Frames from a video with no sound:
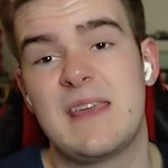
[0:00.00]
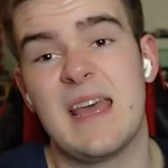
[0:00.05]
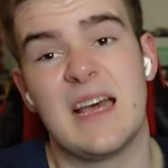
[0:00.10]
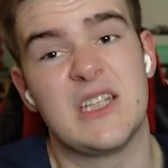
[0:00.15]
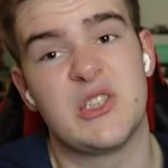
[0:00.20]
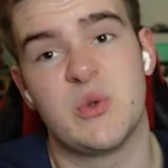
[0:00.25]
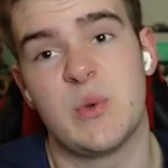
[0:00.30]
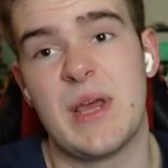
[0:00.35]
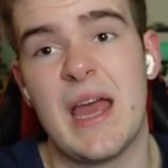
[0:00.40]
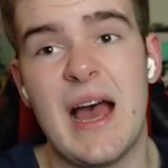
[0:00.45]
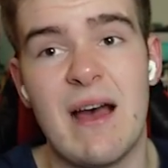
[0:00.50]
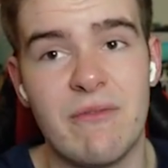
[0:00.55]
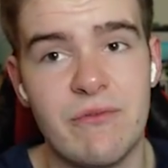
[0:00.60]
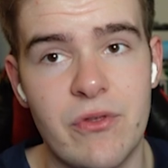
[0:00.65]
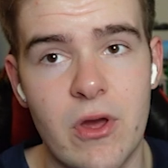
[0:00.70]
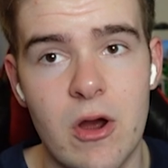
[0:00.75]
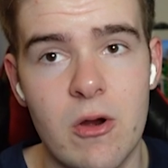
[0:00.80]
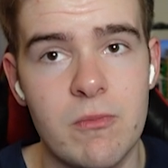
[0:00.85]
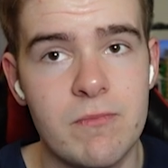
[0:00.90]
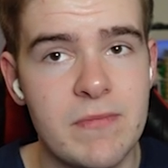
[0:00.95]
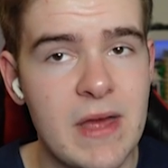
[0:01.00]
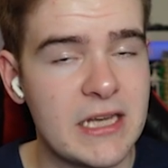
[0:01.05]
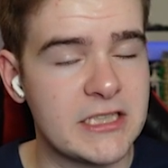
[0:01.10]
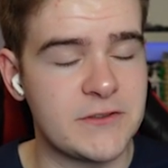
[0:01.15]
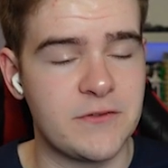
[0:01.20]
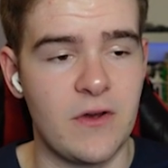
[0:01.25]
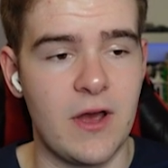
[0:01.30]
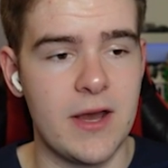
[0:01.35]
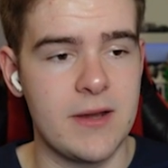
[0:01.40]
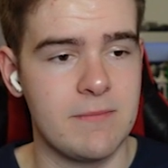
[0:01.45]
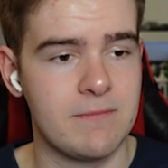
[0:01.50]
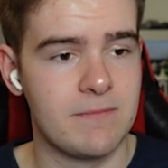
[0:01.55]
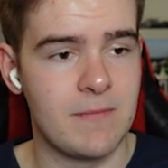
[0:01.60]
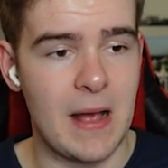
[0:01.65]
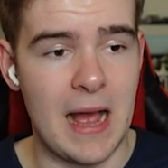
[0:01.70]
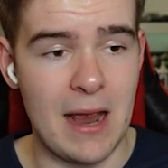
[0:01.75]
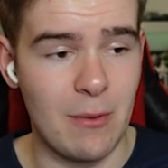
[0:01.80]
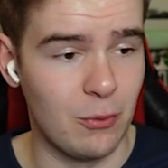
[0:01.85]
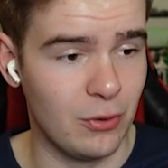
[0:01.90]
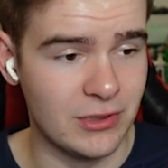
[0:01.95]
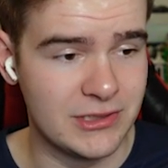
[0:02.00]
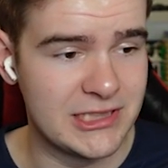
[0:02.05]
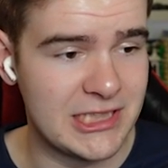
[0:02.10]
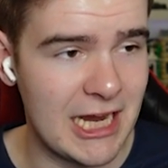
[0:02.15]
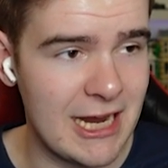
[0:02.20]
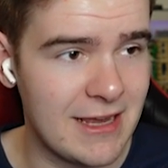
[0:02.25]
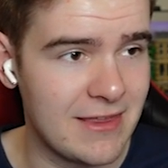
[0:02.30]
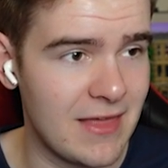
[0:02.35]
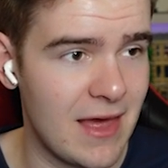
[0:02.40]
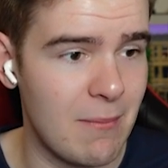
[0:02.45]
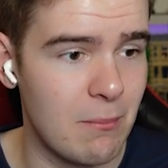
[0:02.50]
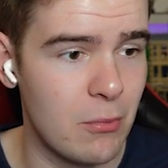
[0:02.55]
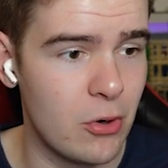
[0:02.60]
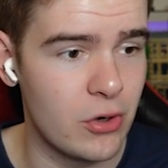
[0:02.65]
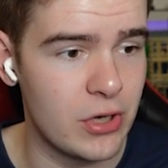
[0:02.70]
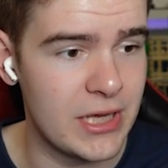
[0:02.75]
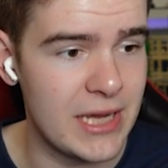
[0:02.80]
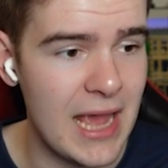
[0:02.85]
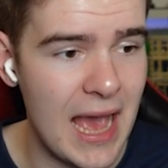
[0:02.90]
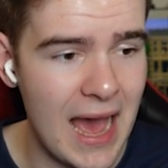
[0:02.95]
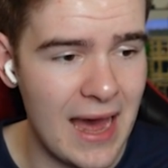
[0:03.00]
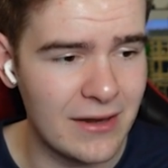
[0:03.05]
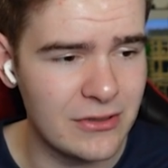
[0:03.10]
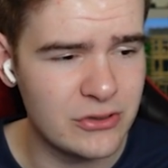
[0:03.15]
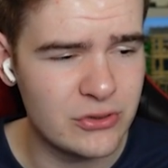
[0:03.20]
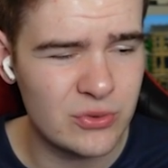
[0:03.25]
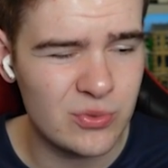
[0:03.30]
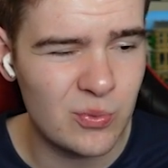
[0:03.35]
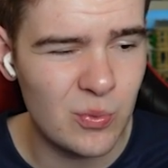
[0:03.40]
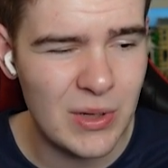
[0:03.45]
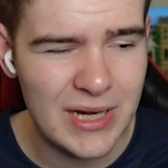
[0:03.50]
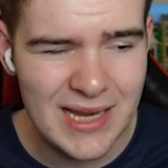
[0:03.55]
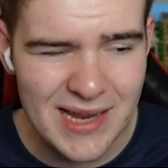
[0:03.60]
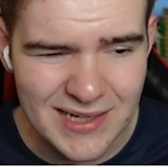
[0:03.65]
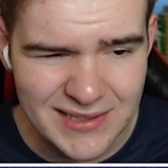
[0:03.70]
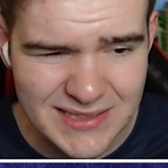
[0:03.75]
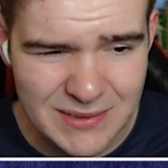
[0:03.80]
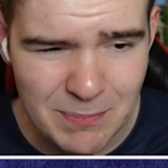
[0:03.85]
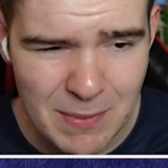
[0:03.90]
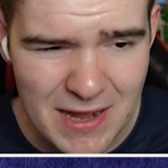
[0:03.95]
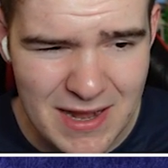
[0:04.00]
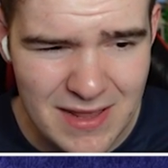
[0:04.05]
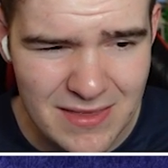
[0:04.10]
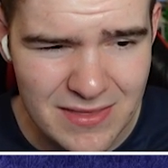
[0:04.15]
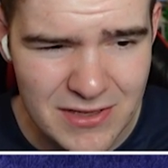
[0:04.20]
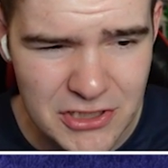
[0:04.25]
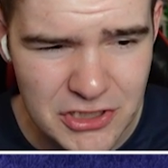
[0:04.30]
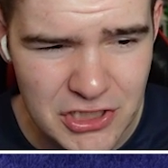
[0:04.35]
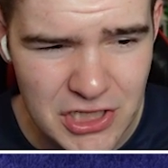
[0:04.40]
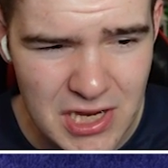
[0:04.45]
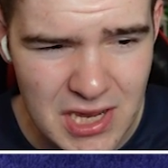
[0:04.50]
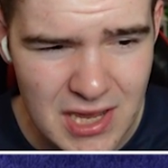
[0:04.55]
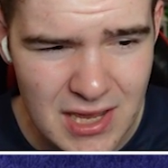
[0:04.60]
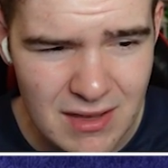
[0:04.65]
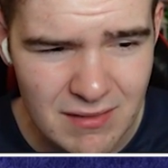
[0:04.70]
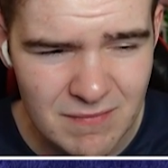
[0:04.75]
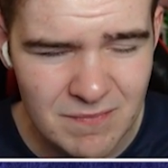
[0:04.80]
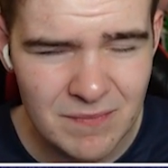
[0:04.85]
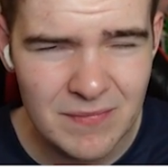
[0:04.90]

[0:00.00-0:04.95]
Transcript: Guess we have though. That's fine. I will take that money, and will I spend it this year?